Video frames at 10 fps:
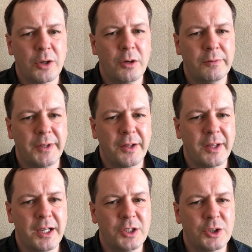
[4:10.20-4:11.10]
conflict
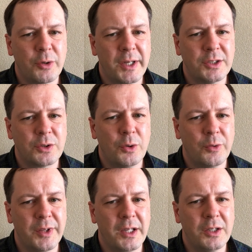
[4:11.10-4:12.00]
that historians call
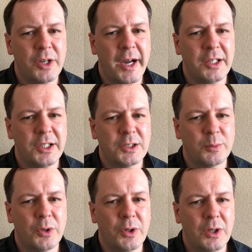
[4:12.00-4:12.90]
the 9 Years'
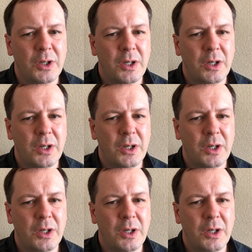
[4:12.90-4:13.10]
War.